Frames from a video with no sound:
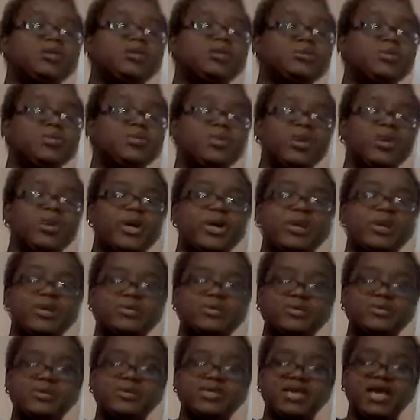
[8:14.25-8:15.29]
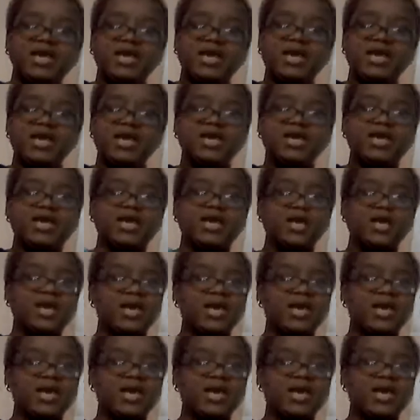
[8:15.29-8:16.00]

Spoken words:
Some random thing